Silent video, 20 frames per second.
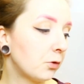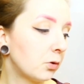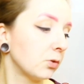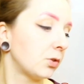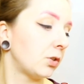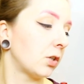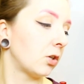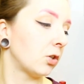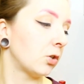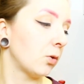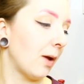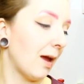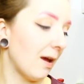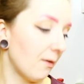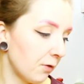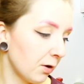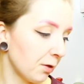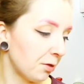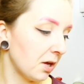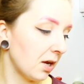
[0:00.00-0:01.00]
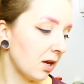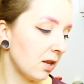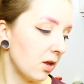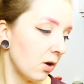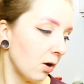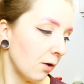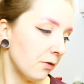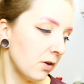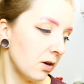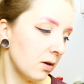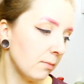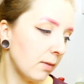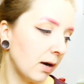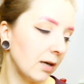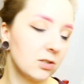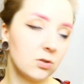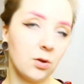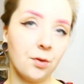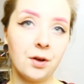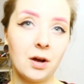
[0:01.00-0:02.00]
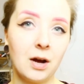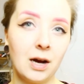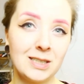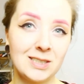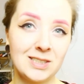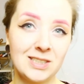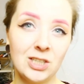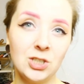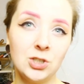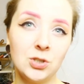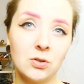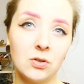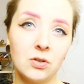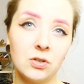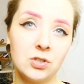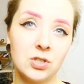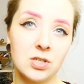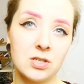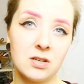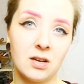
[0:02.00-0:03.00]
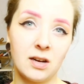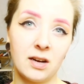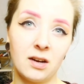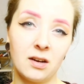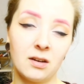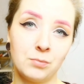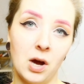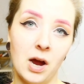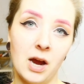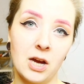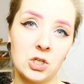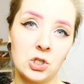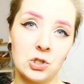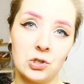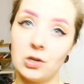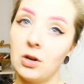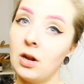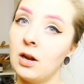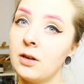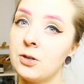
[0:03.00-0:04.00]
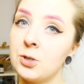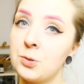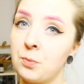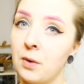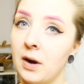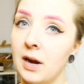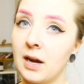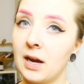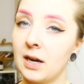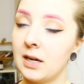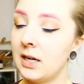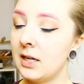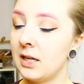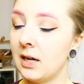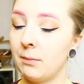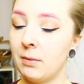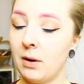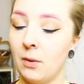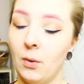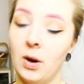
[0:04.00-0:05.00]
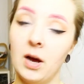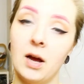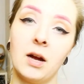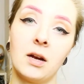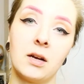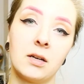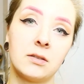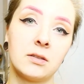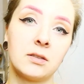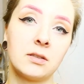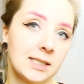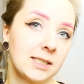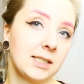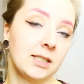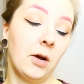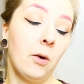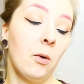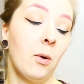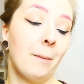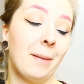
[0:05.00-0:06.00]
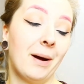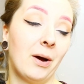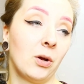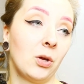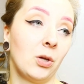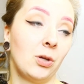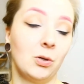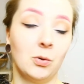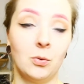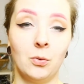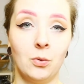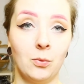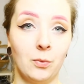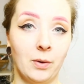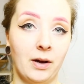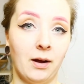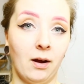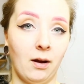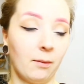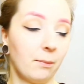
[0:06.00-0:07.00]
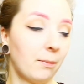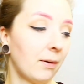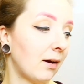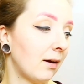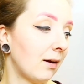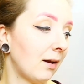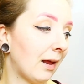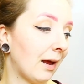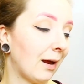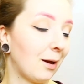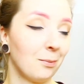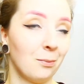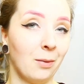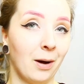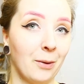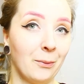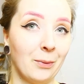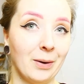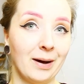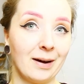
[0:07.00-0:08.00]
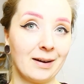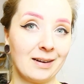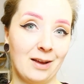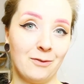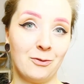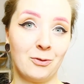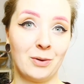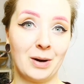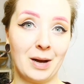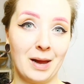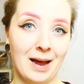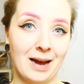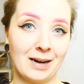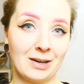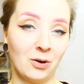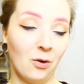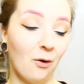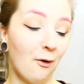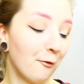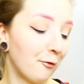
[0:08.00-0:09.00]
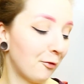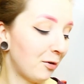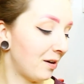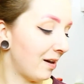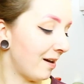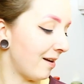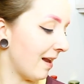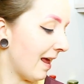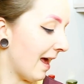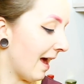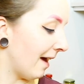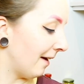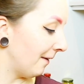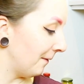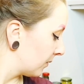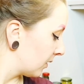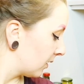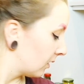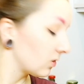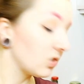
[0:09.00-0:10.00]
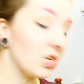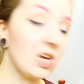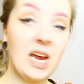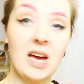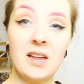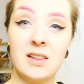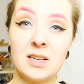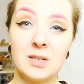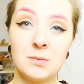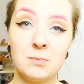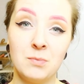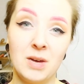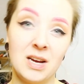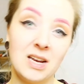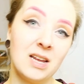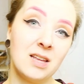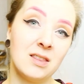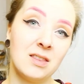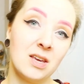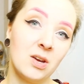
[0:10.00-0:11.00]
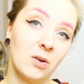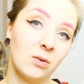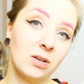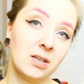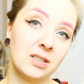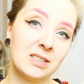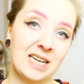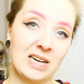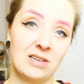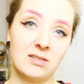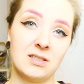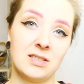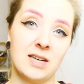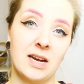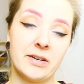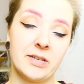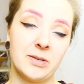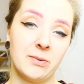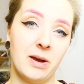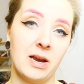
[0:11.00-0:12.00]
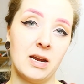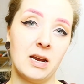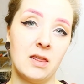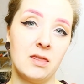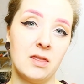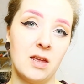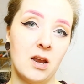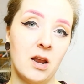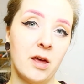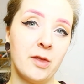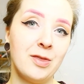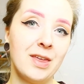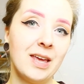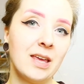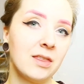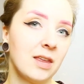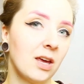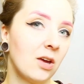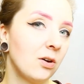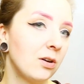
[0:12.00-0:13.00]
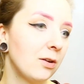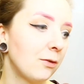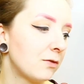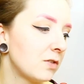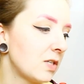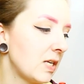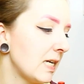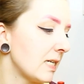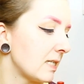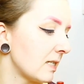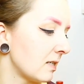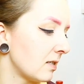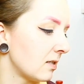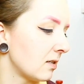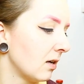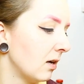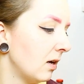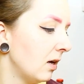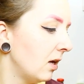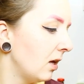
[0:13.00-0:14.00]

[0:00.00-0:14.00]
Of course you can do everything in the oven, but it's not the kind of dish you could just like buy during your lunch break and heat up at work, because I don't know about your work, but like my work never really had an oven in there. So yeah, that's mainly the only downside to it. And then I think they could have seasoned